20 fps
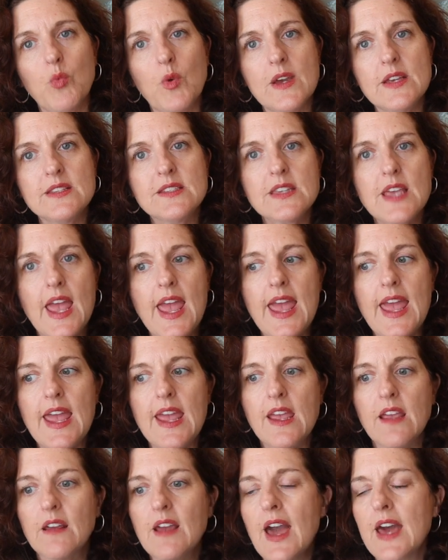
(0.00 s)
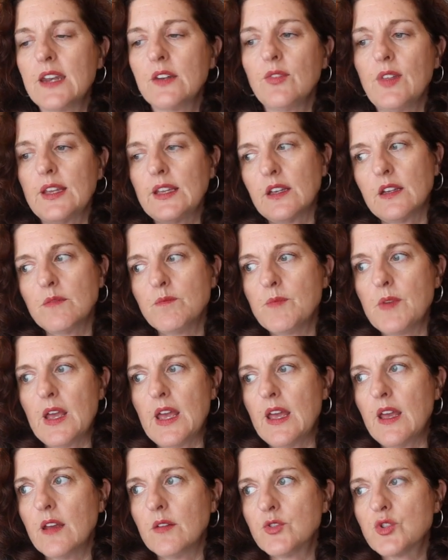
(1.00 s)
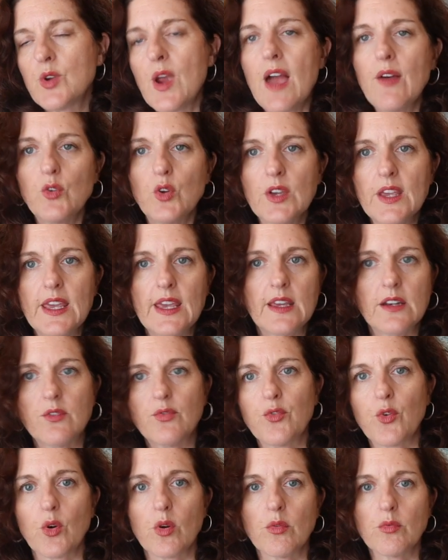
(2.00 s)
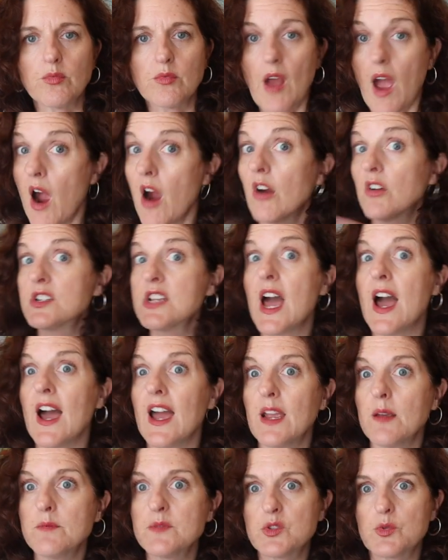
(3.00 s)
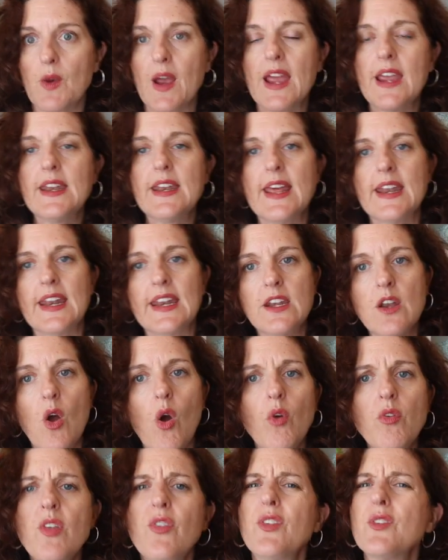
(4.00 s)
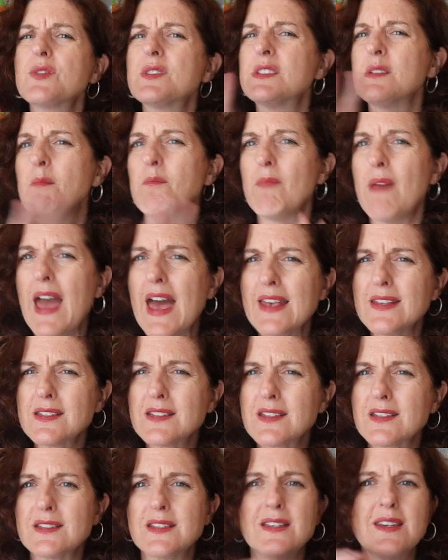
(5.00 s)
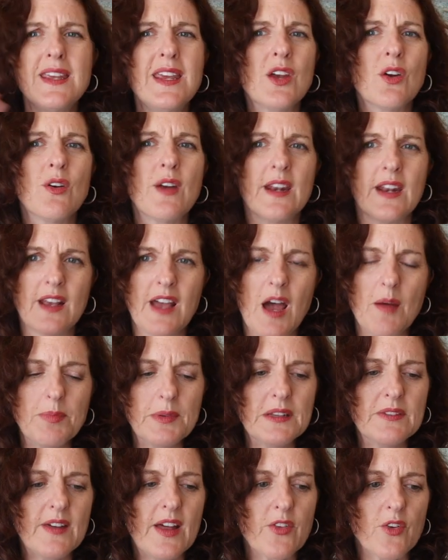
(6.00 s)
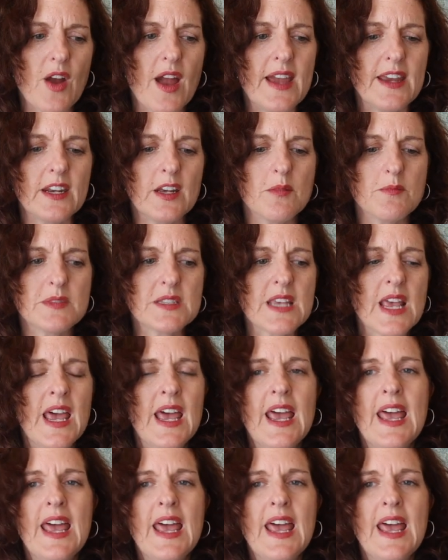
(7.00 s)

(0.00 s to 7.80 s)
was a kind of like a travel kit for our times, right? And I know that there's some masks in here and a couple of other items.